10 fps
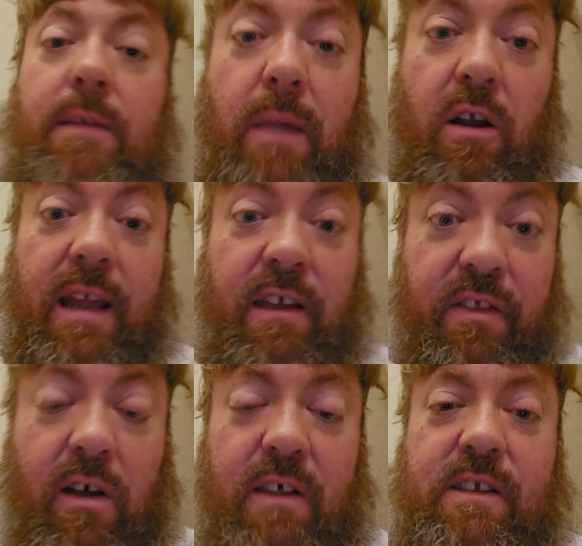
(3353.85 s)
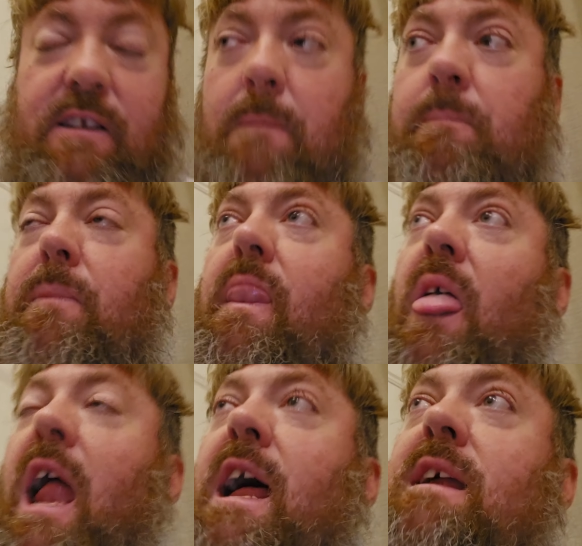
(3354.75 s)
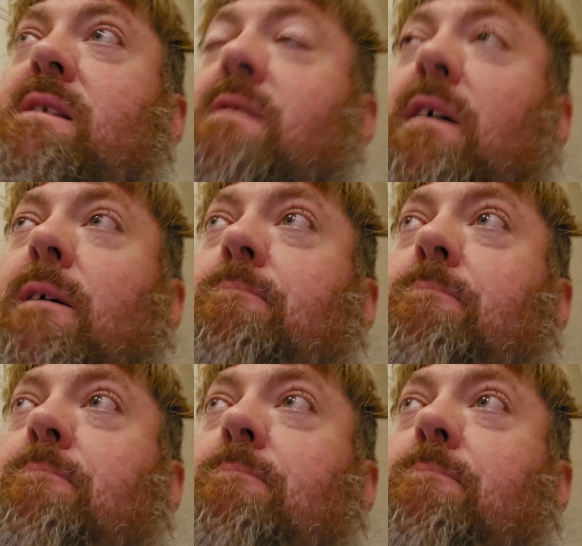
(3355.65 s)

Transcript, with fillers: King Mary, Catholicism, and